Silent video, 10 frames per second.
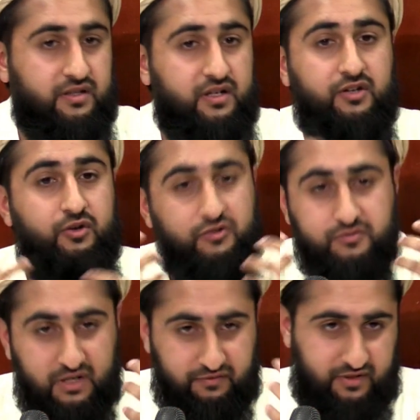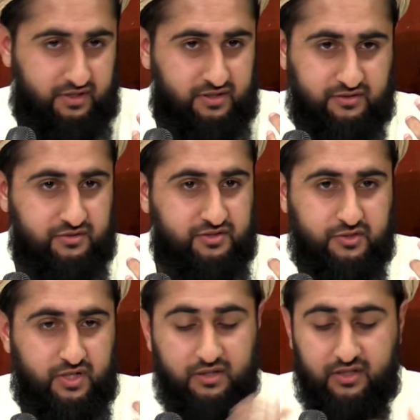Allah Ta'ala knows my financial
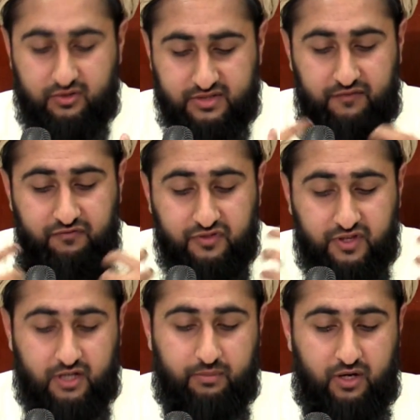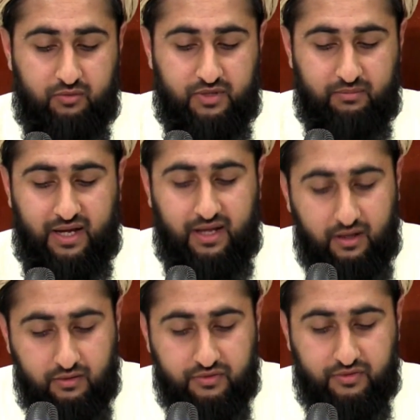situation. Allah Ta'ala knows everything about me, my
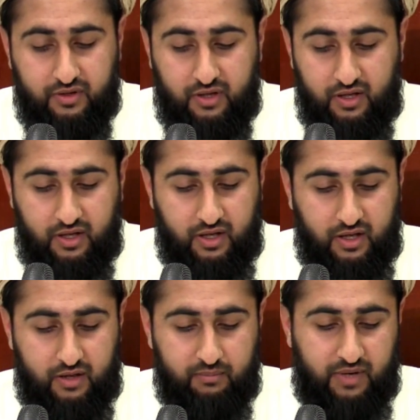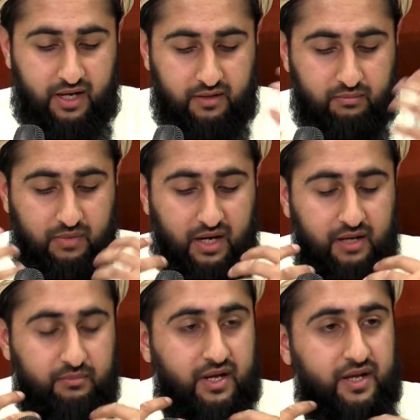health, my
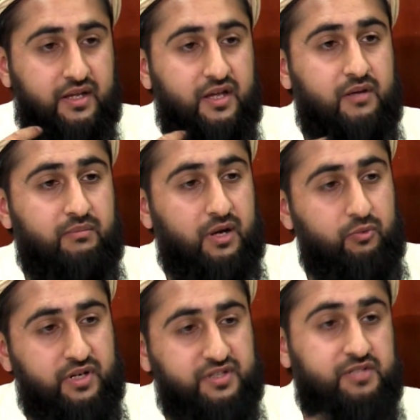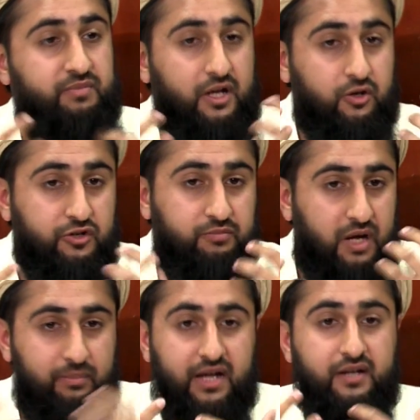weaknesses, my good,
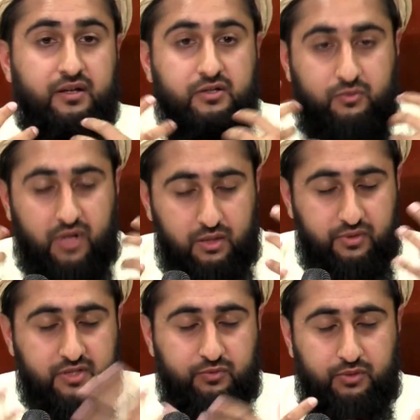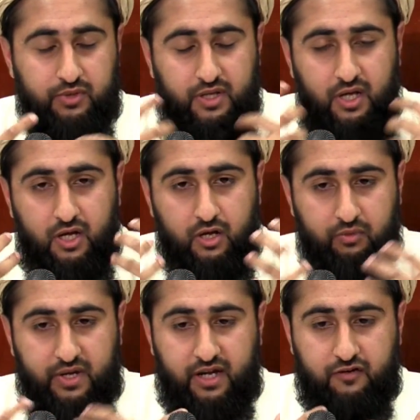my bad. So while
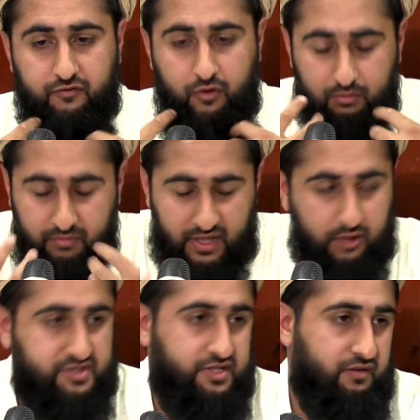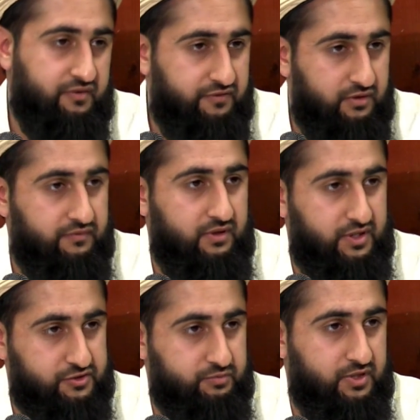we kind of humble ourselves in front of
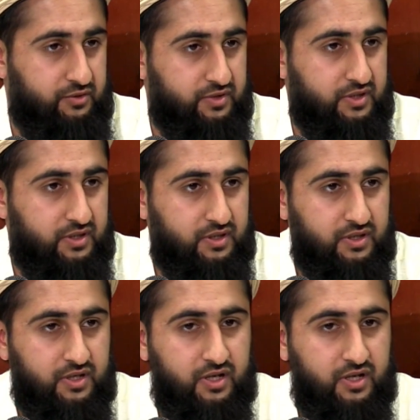Allah subhanahu wa ta'ala.